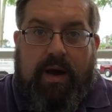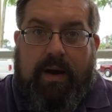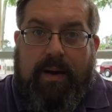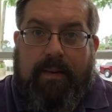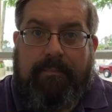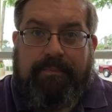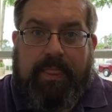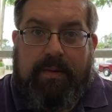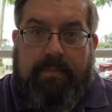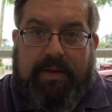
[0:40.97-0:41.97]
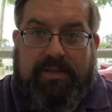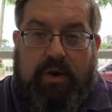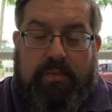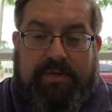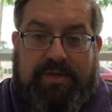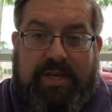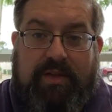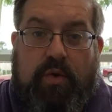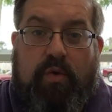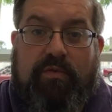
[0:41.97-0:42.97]
But homes are
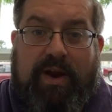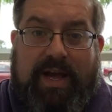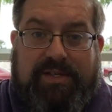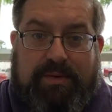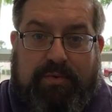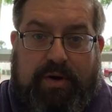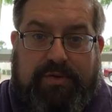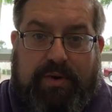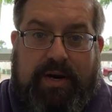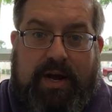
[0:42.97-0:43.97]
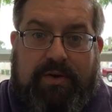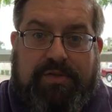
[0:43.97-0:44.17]
selling over asking price right now.